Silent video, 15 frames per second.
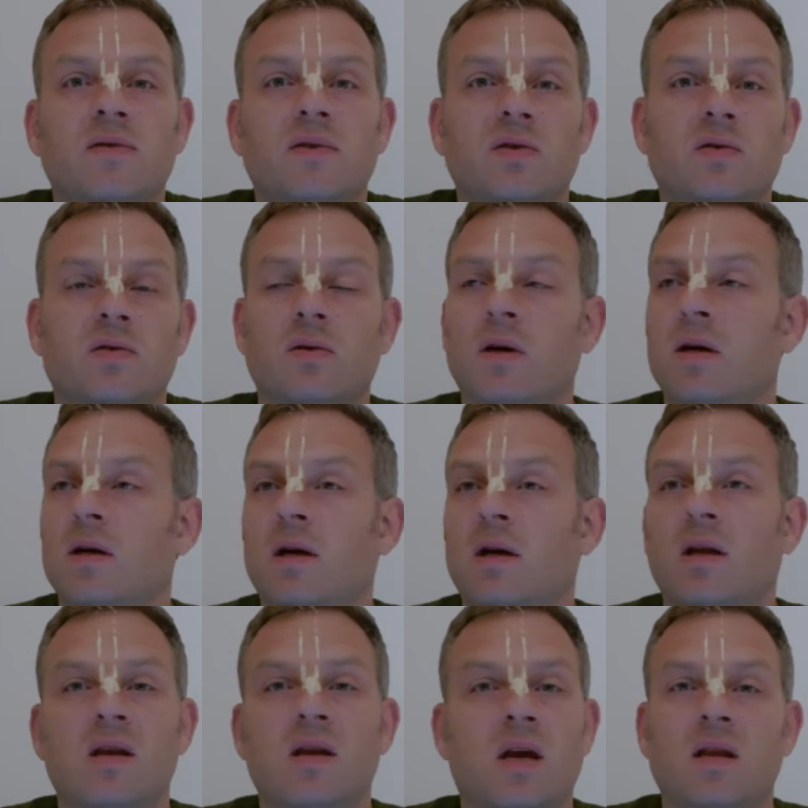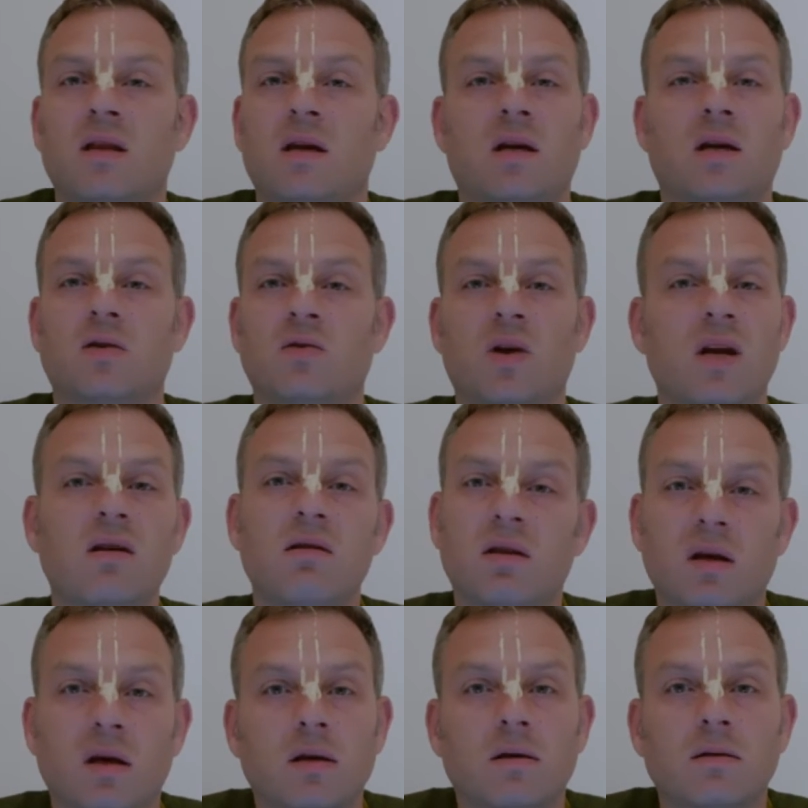so in the end I can do anything.